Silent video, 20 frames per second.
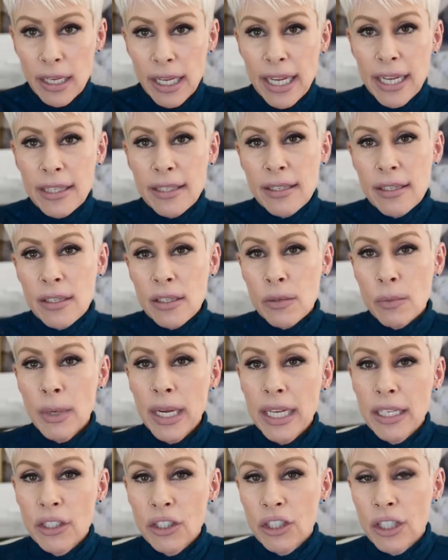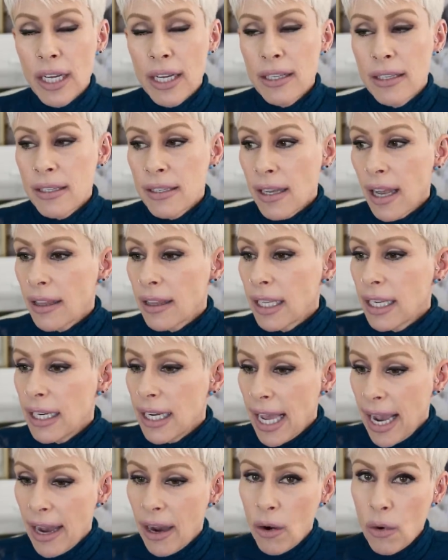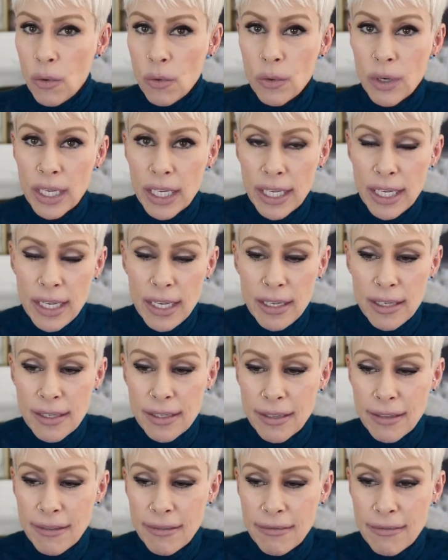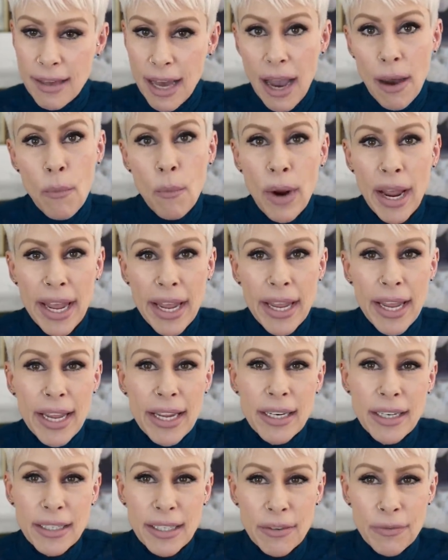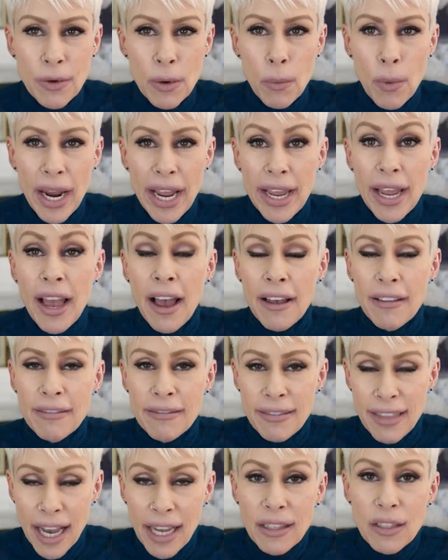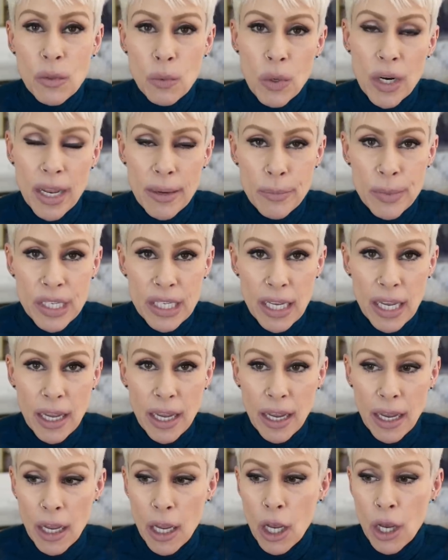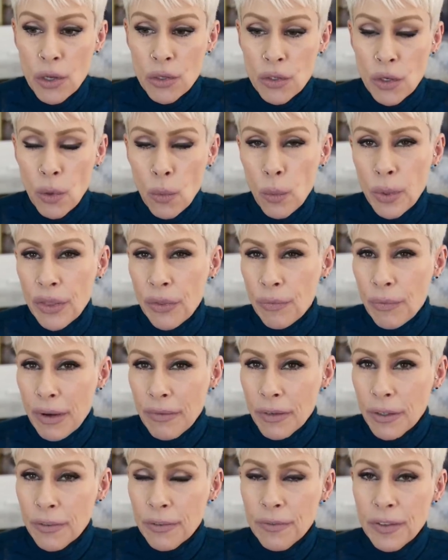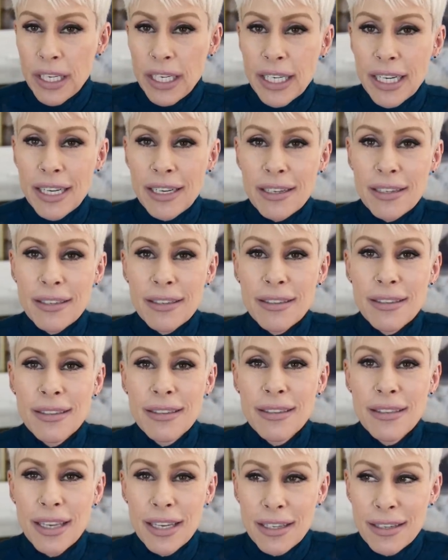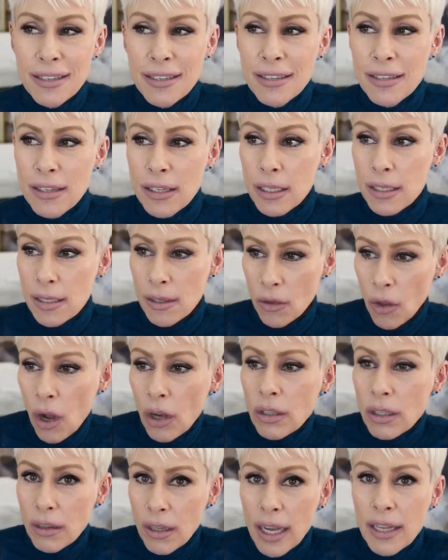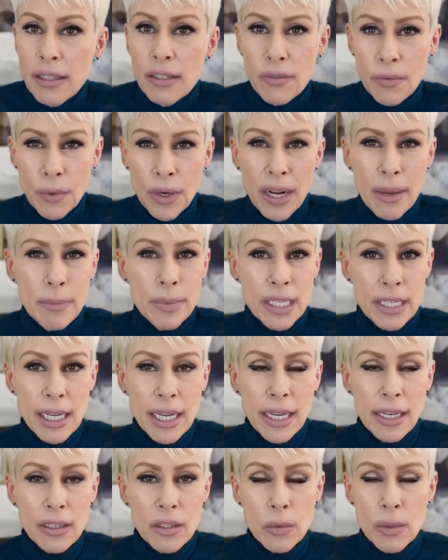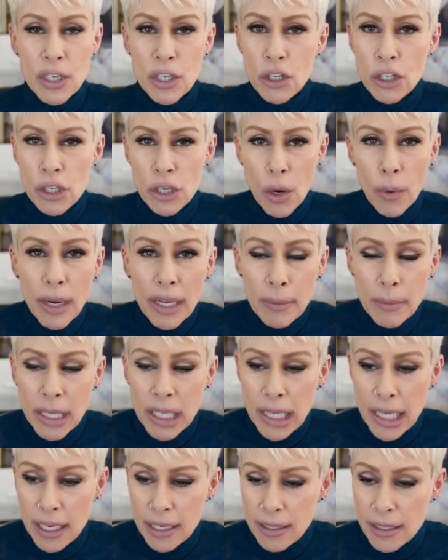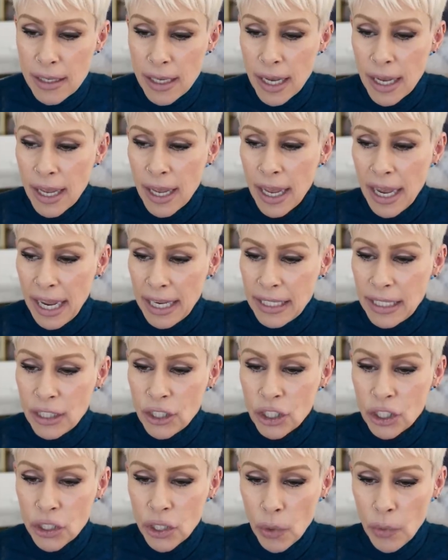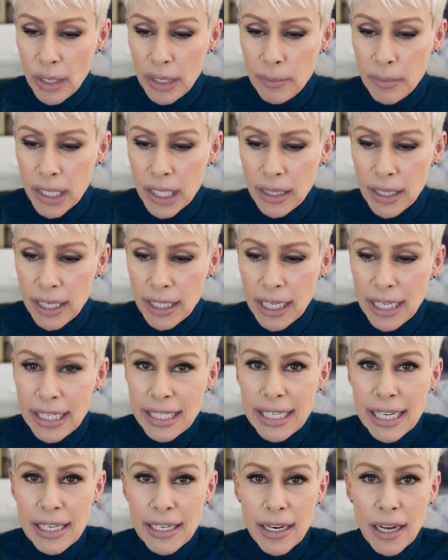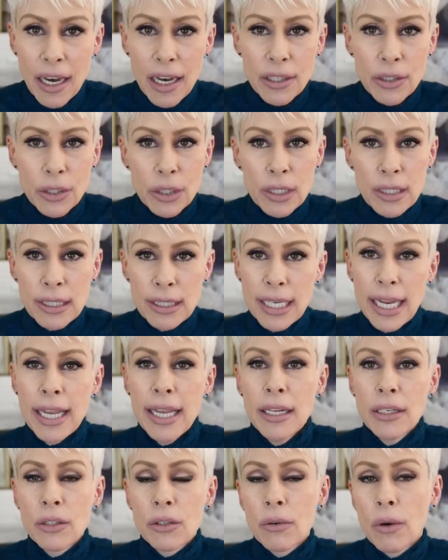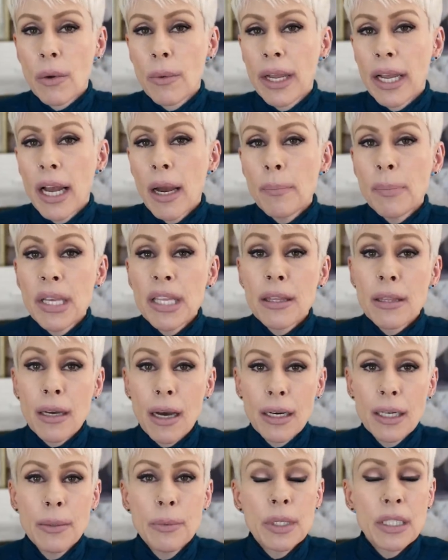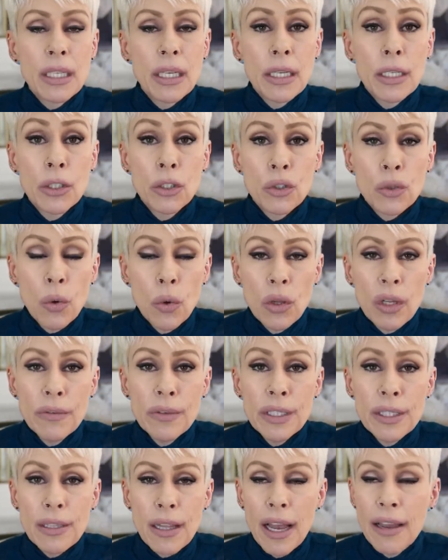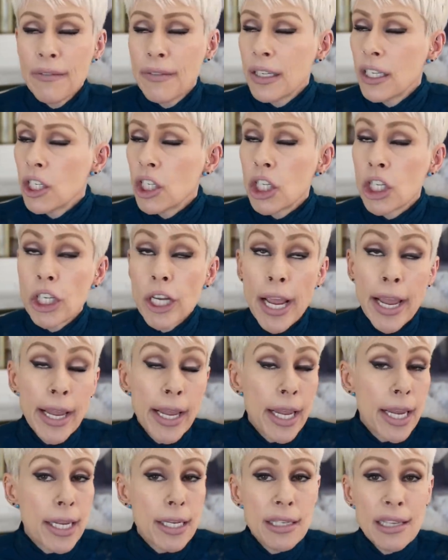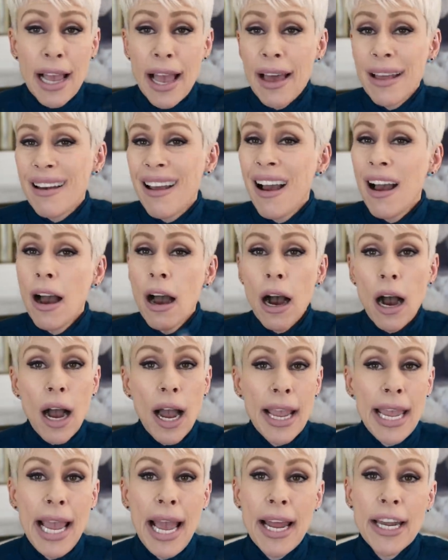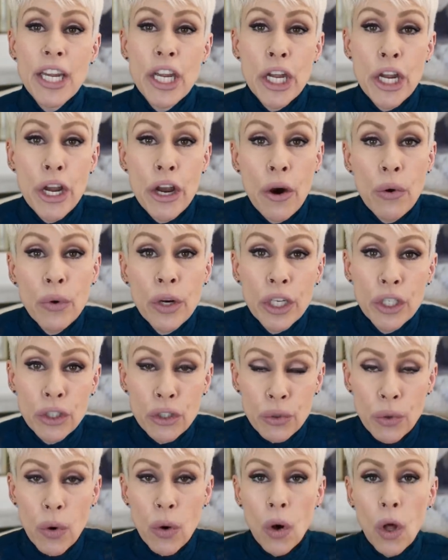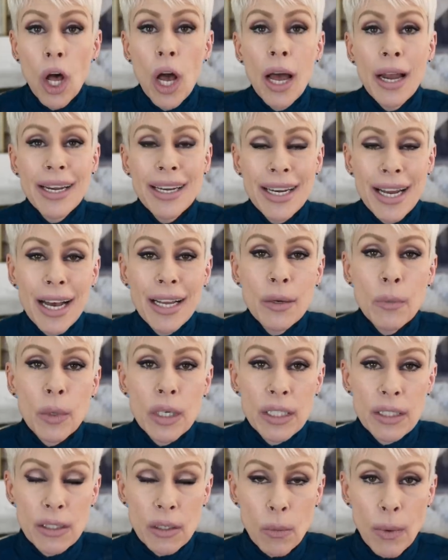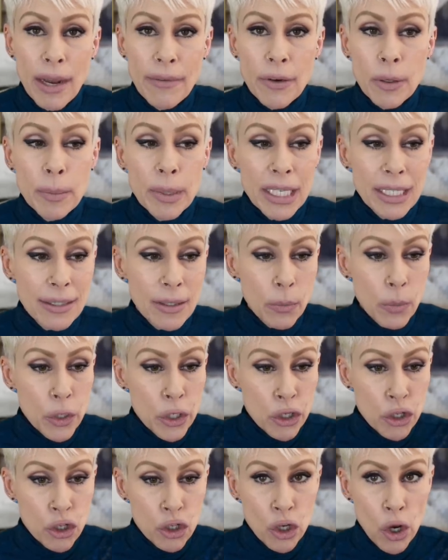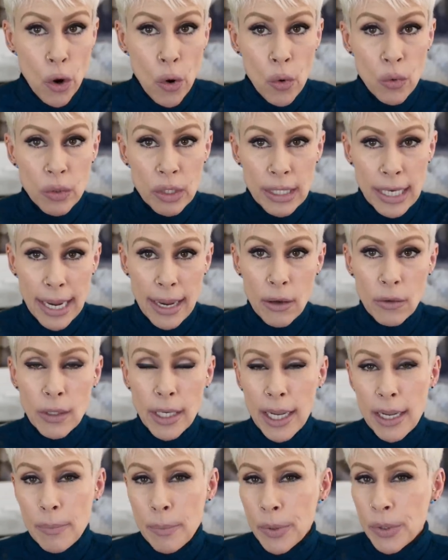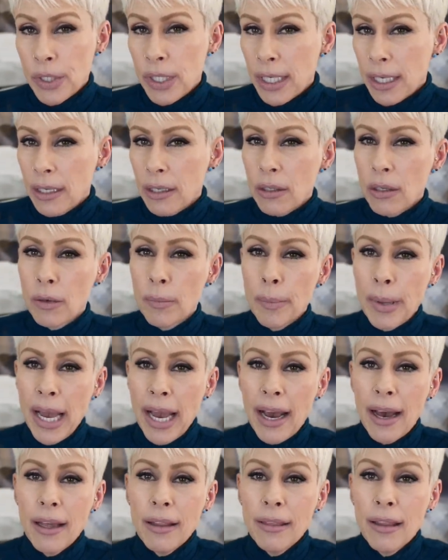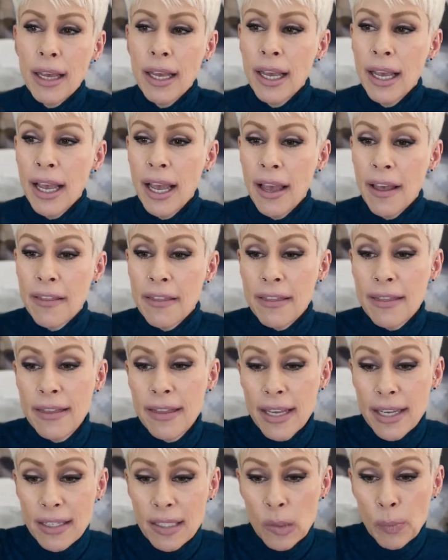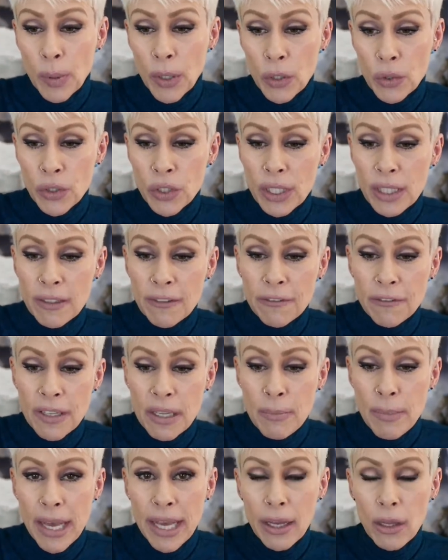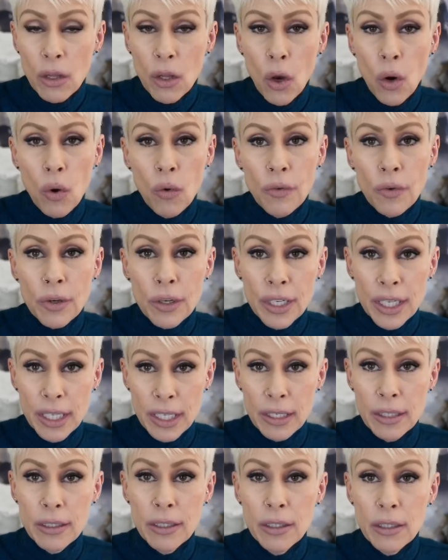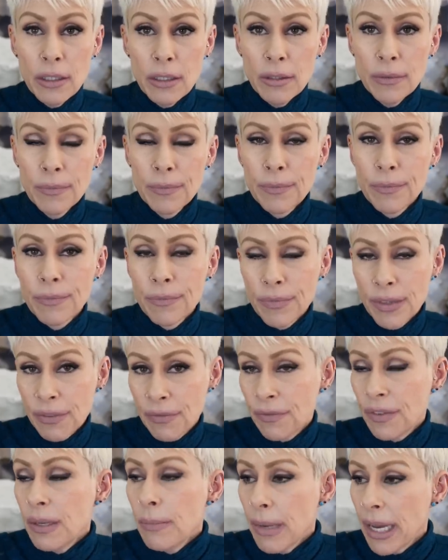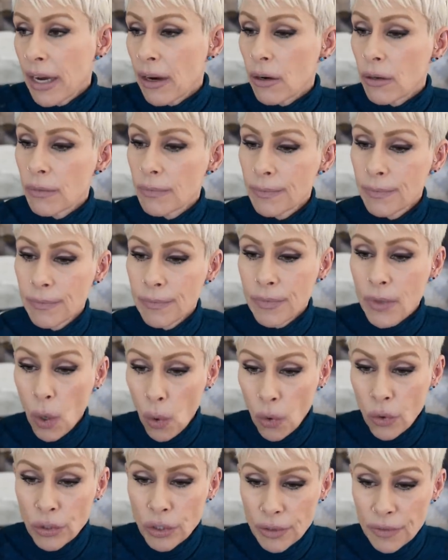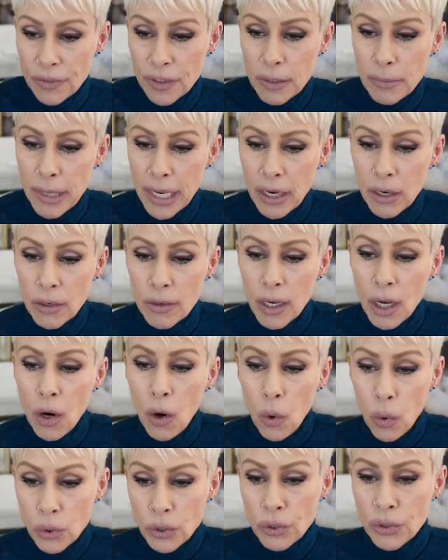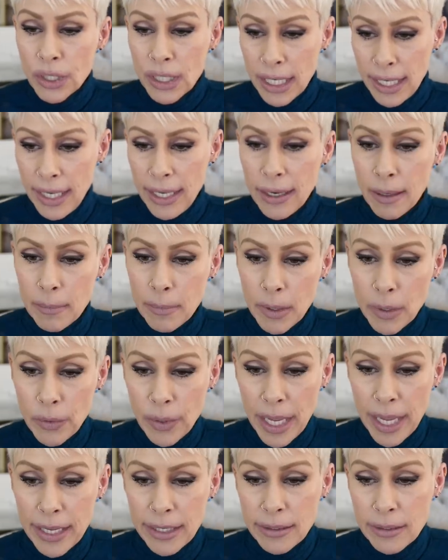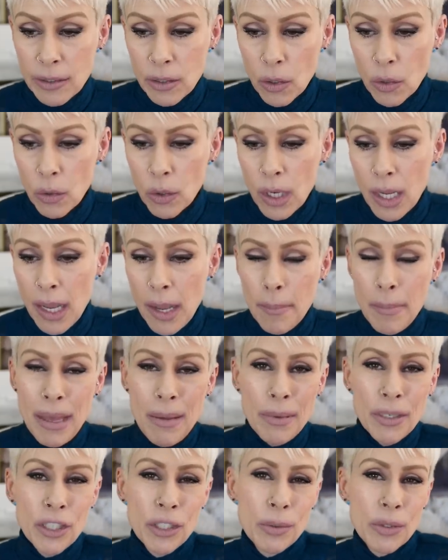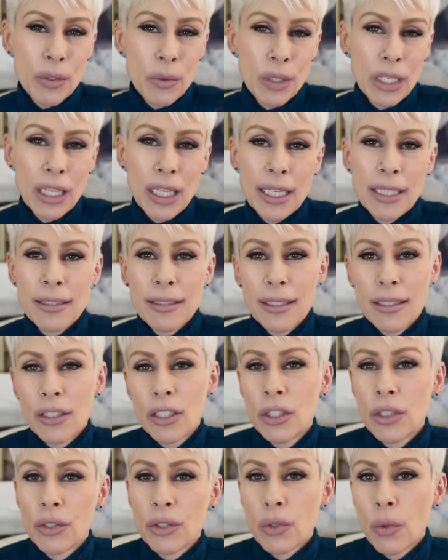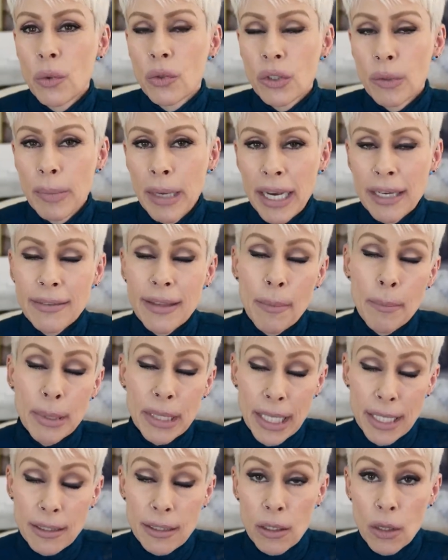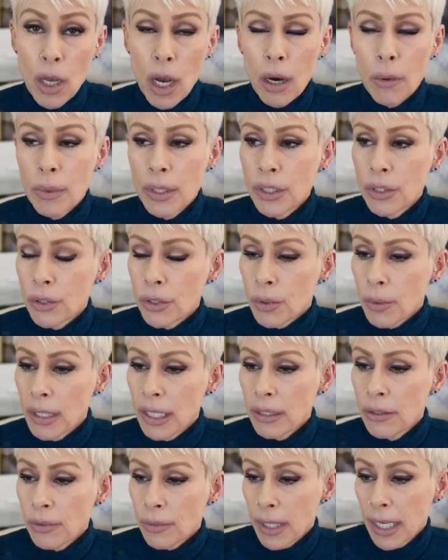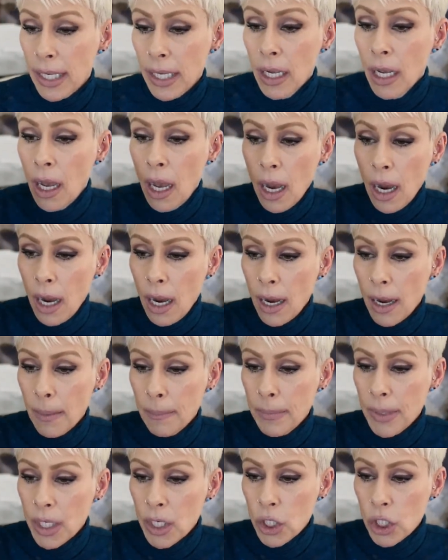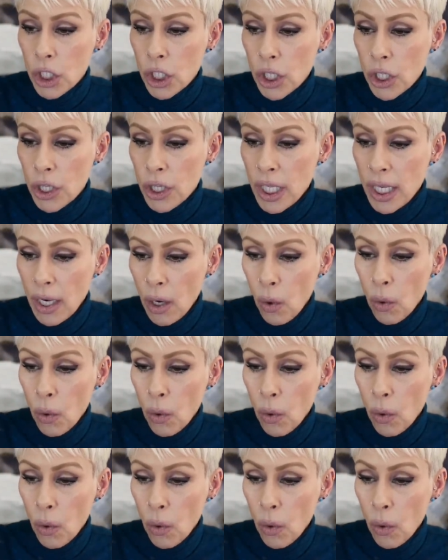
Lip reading: it switched. And suddenly now he's that way in a different way. That's what I'm seeing. So with River Phoenix, this is along the lines of what I'm seeing. So he's showing me this. And he's showing me that he didn't understand growing up. He thought he was in control of his life and he's shaking his head. I had no control, none whatsoever, because it was so down a particular path. This person, female over here, the female, the older female, older to him, okay? So maybe she was only like 6 years older back then, but that's a lot when you're 23. The